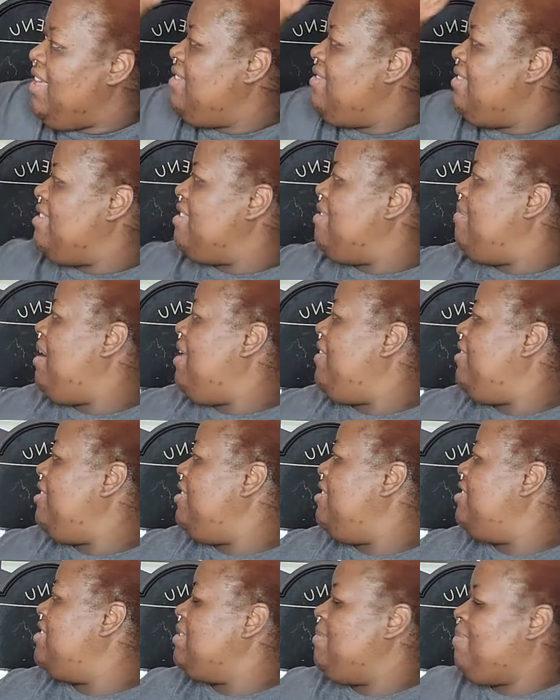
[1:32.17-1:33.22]
Then some
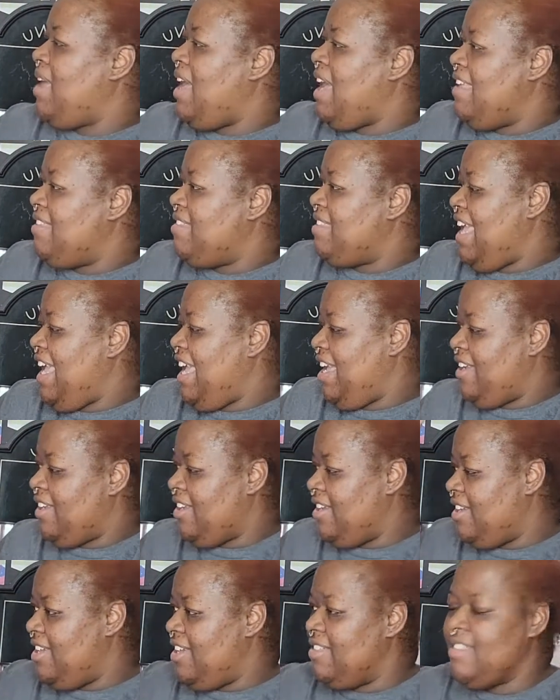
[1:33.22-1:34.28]
other supplies, canned
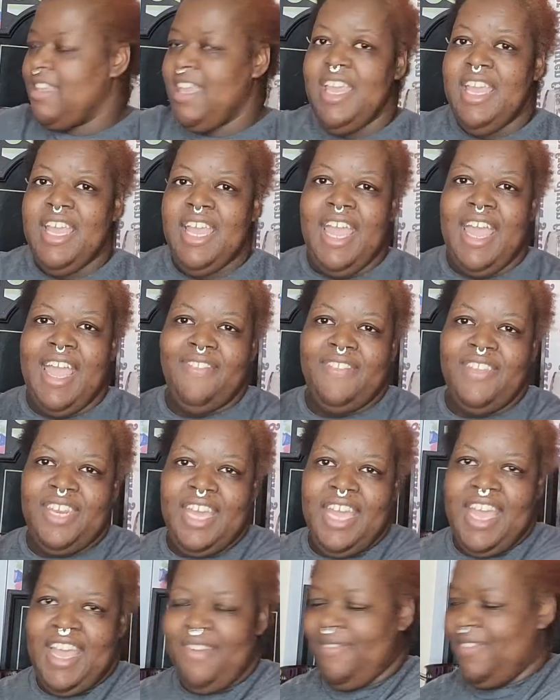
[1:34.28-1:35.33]
goods, and then I
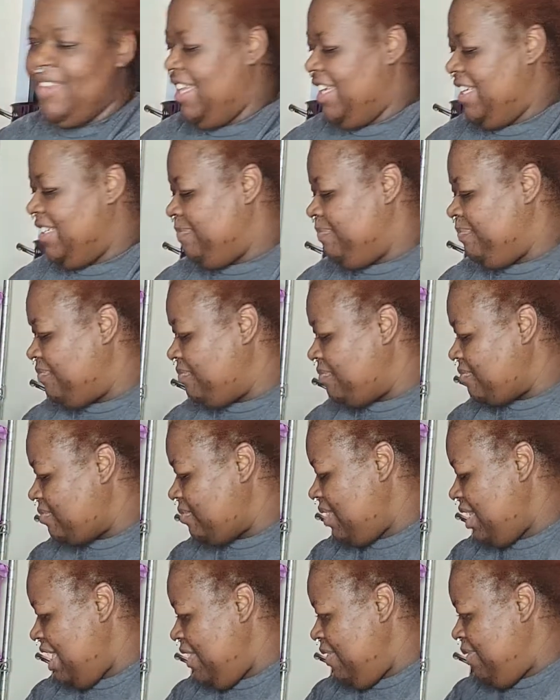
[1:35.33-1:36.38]
have like
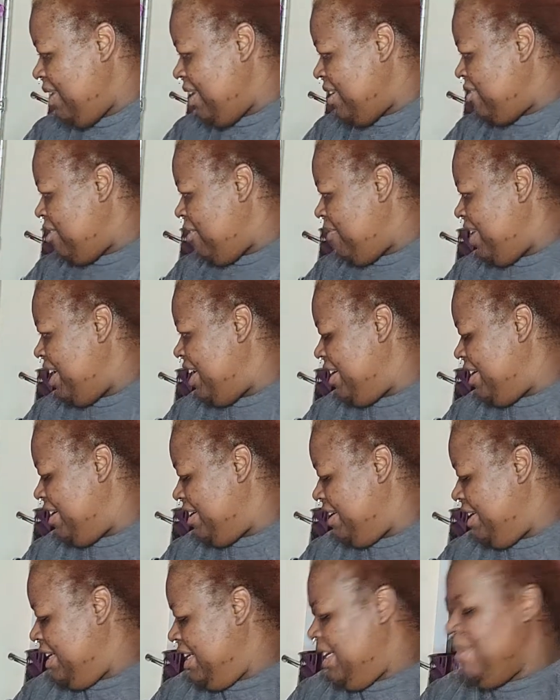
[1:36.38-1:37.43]
things over here,
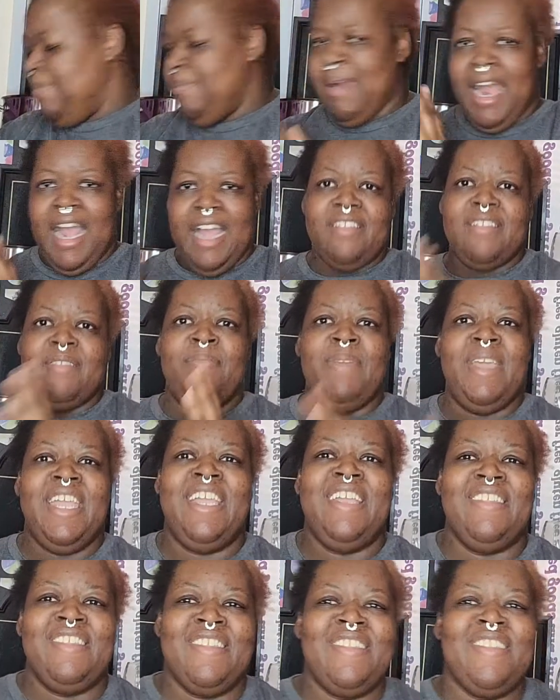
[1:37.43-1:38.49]
pots and
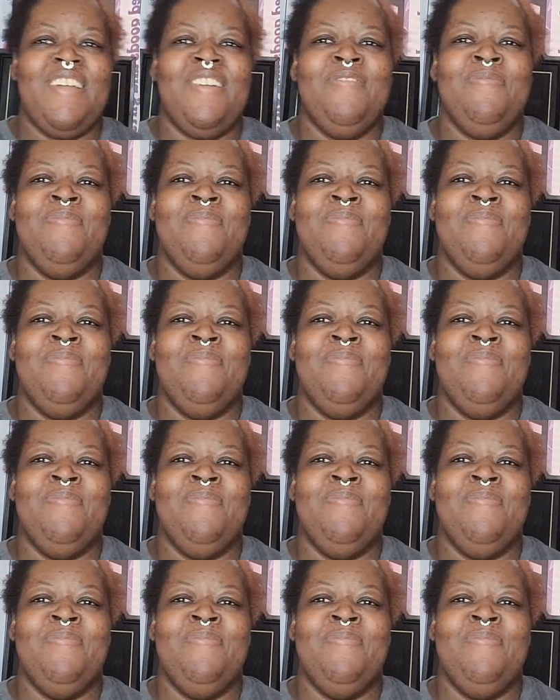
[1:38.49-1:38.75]
pans and stuff.